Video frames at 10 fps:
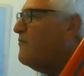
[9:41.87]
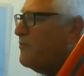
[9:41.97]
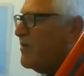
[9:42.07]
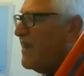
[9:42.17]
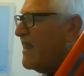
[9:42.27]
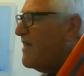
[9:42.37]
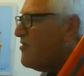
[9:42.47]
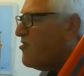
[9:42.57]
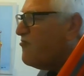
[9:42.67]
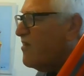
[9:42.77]
play it
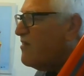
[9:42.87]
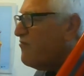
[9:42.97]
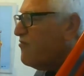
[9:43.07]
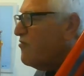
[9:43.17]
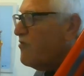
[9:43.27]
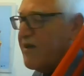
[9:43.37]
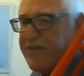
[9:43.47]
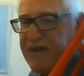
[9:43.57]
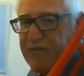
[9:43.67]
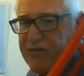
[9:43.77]
straight through, and
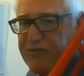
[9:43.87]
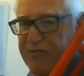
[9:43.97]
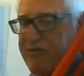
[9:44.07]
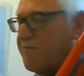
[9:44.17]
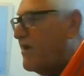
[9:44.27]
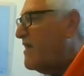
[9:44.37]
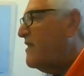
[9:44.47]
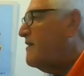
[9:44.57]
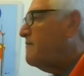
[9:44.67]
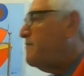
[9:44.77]
then I'm going to explain it.